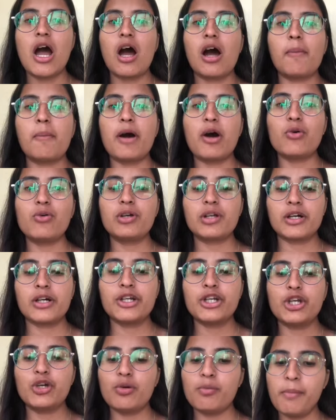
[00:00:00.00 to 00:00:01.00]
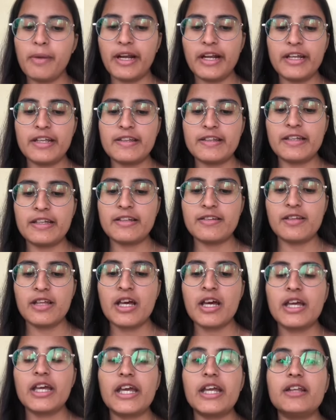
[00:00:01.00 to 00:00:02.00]
about new medicines
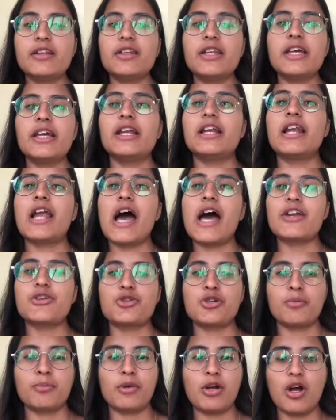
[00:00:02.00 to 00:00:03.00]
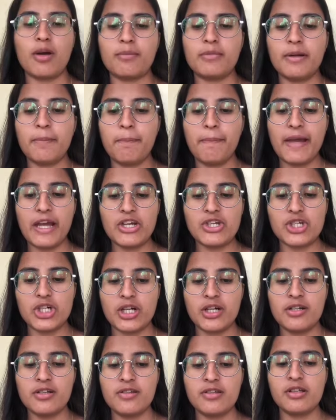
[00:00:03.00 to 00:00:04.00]
in the large number of the
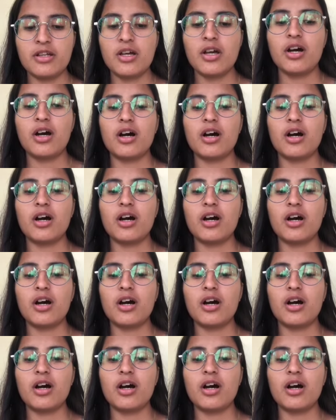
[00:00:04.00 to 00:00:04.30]
patients,